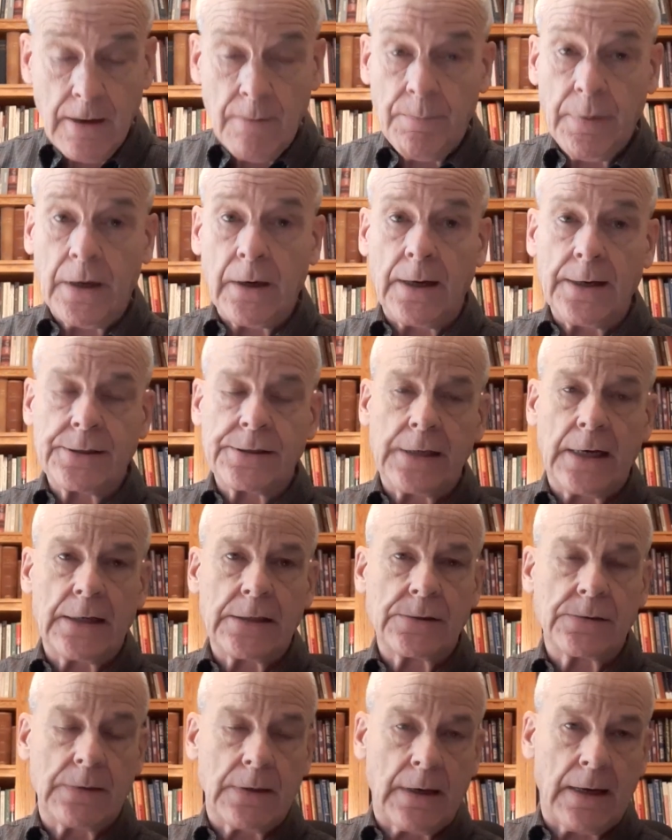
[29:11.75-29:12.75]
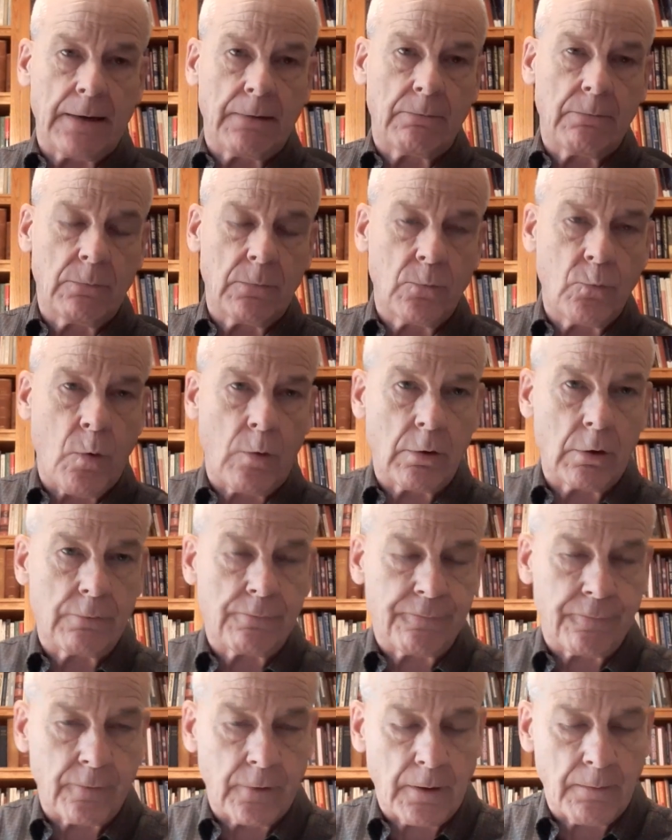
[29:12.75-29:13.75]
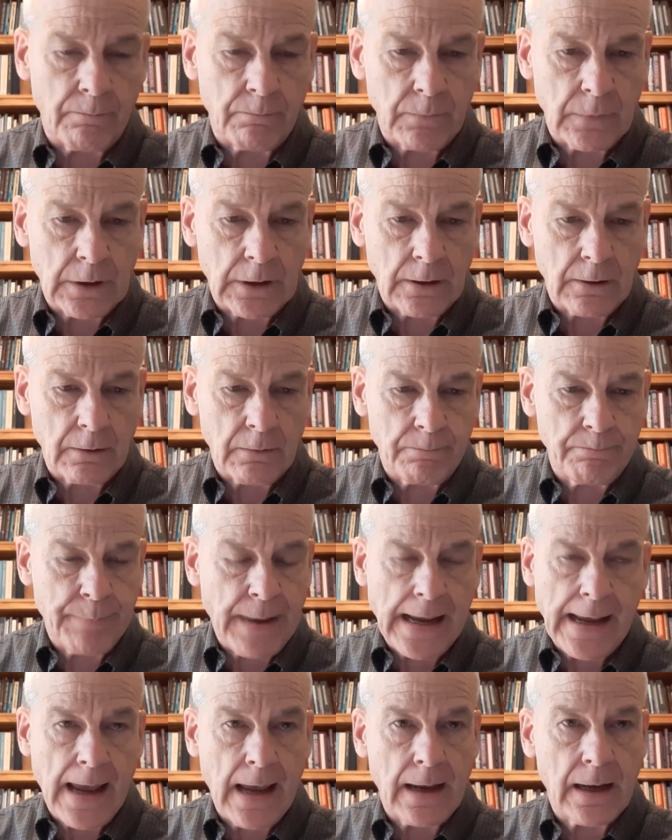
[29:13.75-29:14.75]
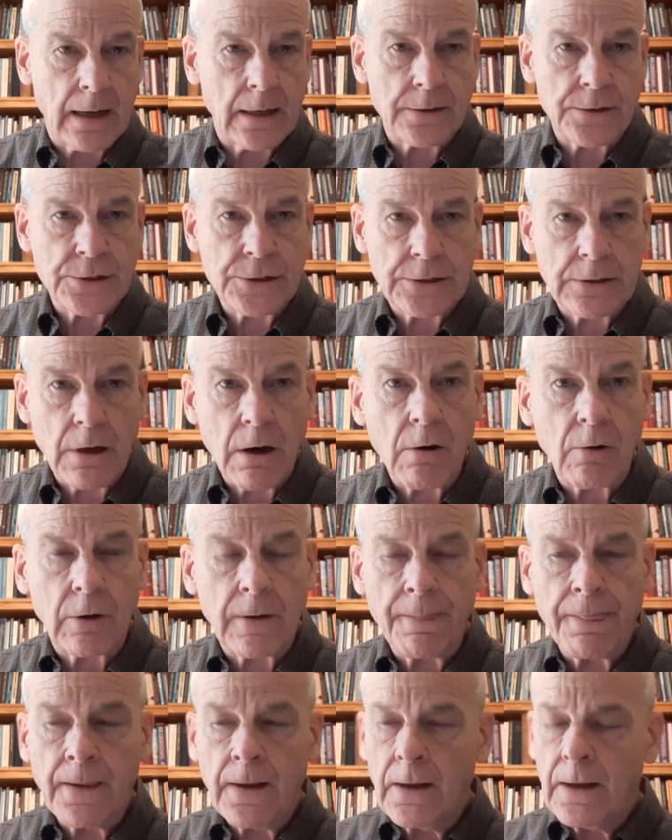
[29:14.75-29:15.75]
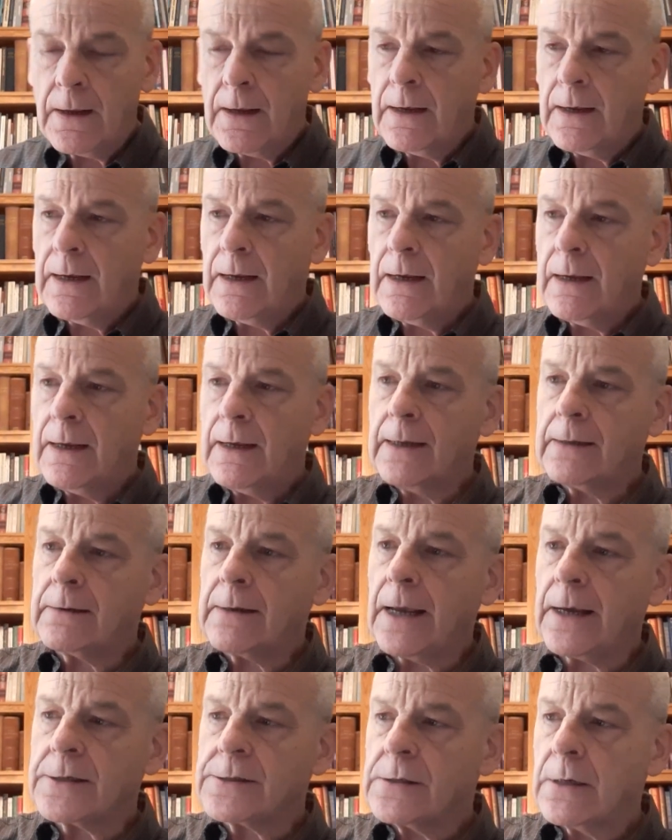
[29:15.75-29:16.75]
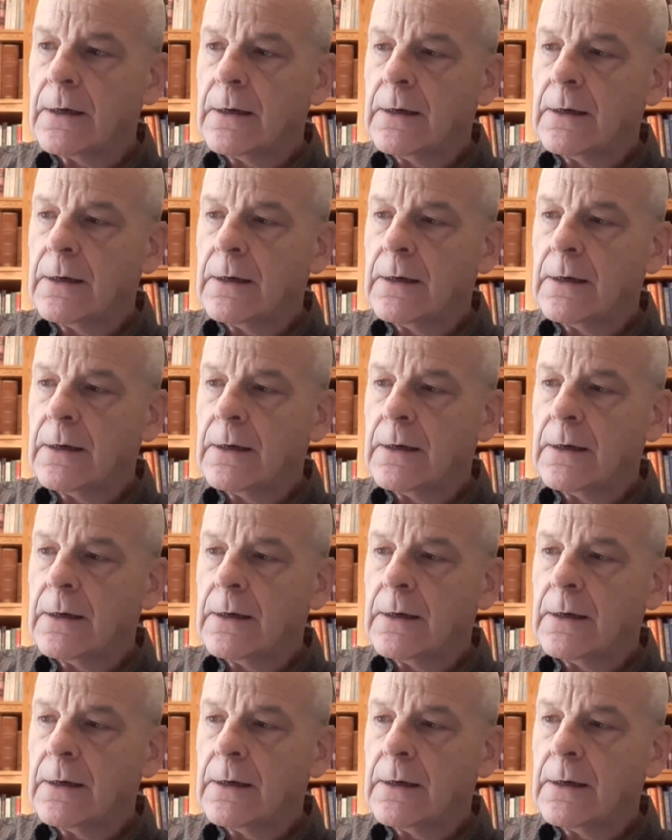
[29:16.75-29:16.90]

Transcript: because, as I quoted from Behe and Snoke, it takes